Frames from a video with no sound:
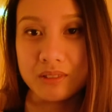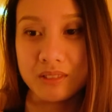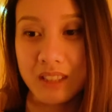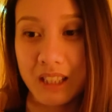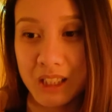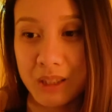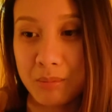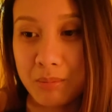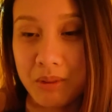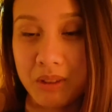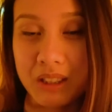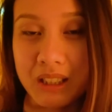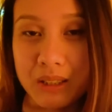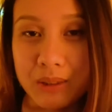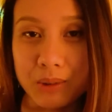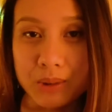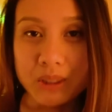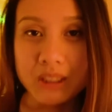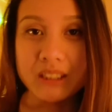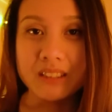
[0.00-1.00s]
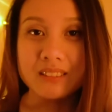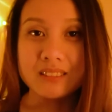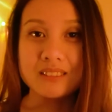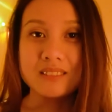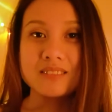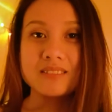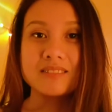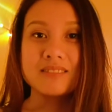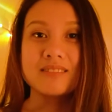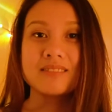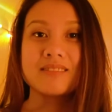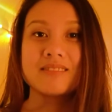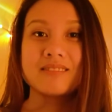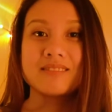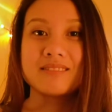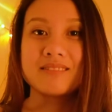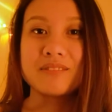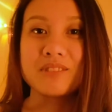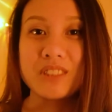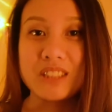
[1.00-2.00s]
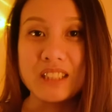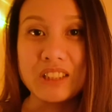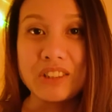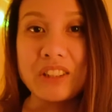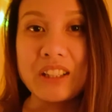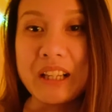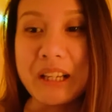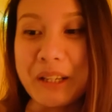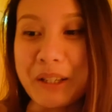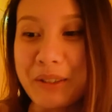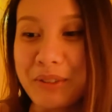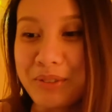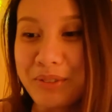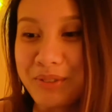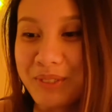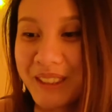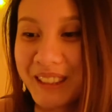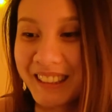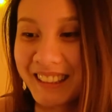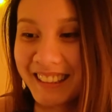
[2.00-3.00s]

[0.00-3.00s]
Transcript: desperately holding on for dear life.